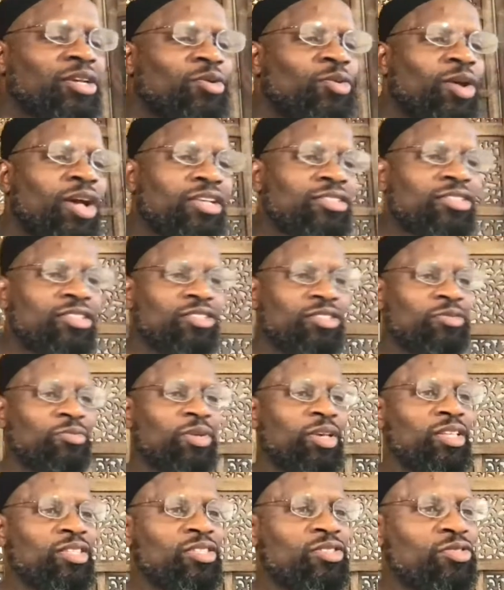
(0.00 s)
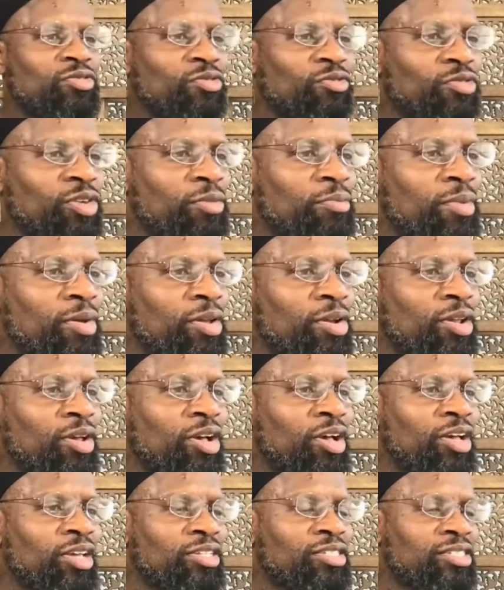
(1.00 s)
Quiescence means
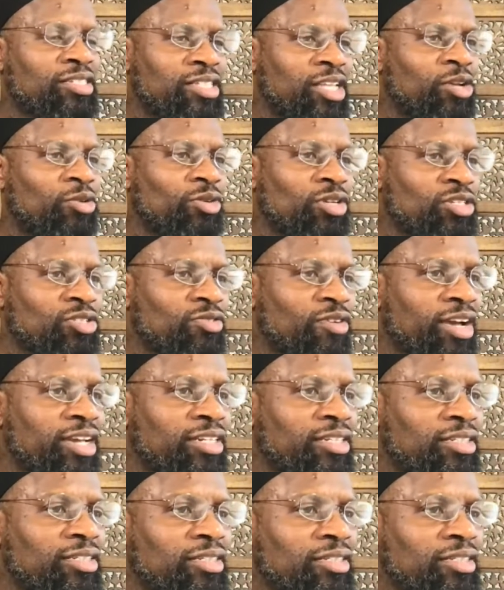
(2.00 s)
stillness, right?